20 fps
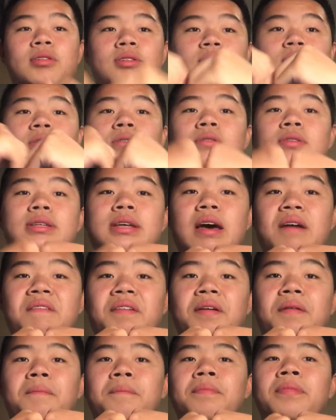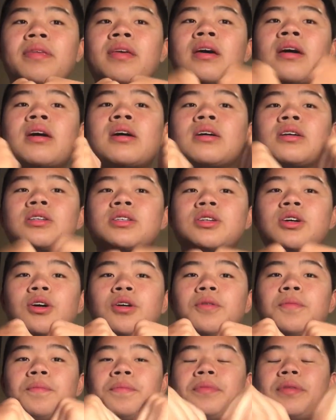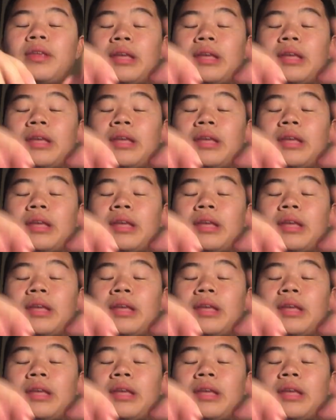your turtle is having. So